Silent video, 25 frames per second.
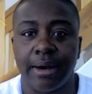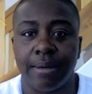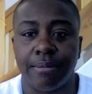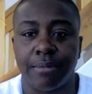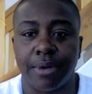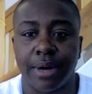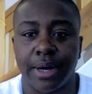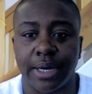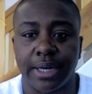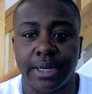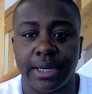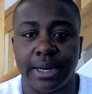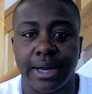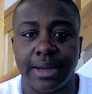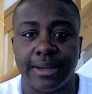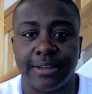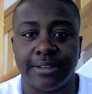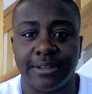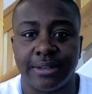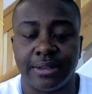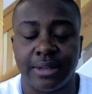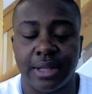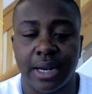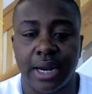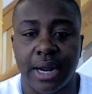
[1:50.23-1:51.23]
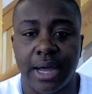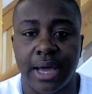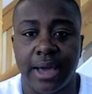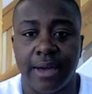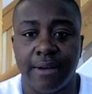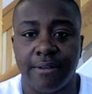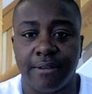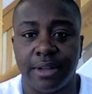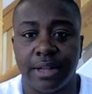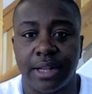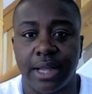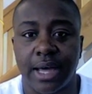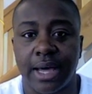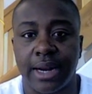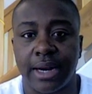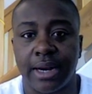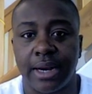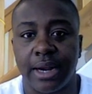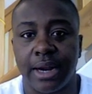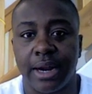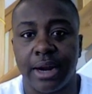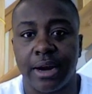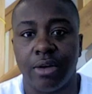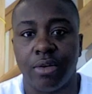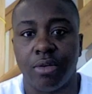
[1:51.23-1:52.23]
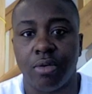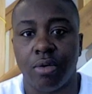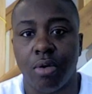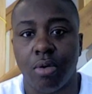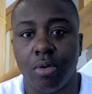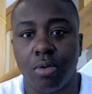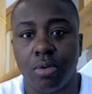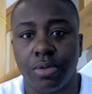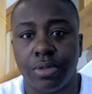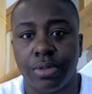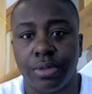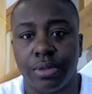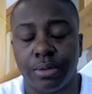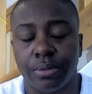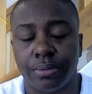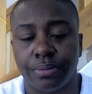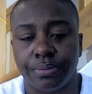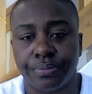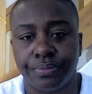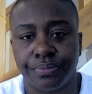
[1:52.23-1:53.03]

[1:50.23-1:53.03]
I'm recognizing that I have a lot of hair growth.